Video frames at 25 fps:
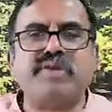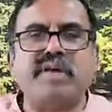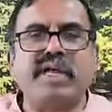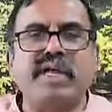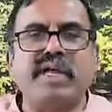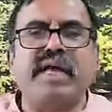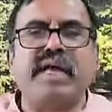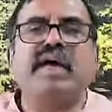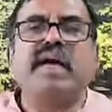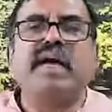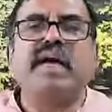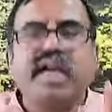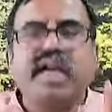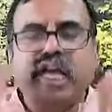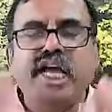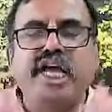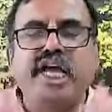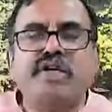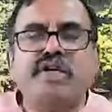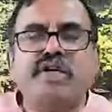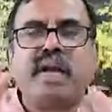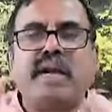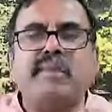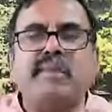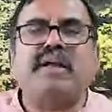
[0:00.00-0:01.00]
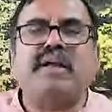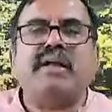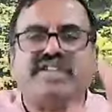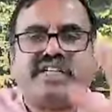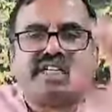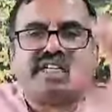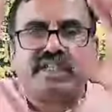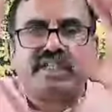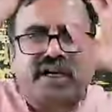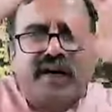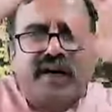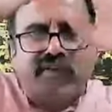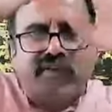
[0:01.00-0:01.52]
Ishvara
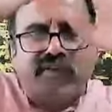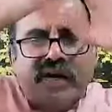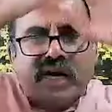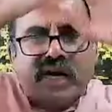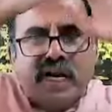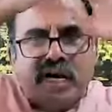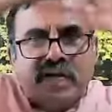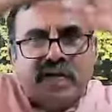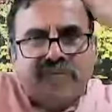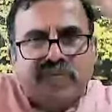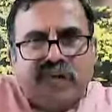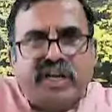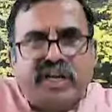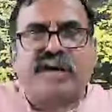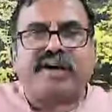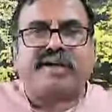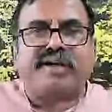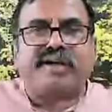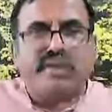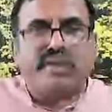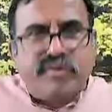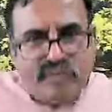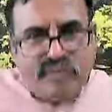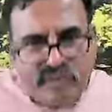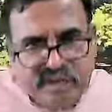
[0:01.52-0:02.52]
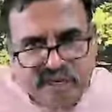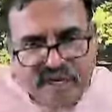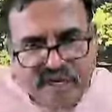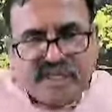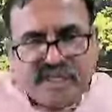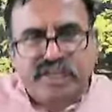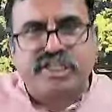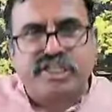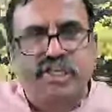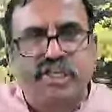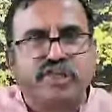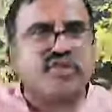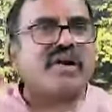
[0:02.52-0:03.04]
manifestation is called, we call it Virat. Virat
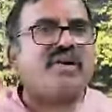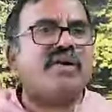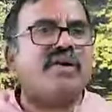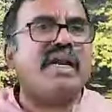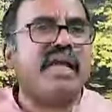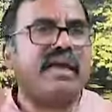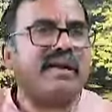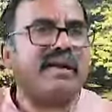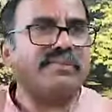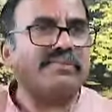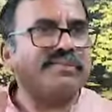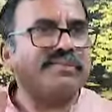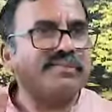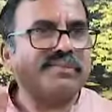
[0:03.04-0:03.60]
is Ishvara only.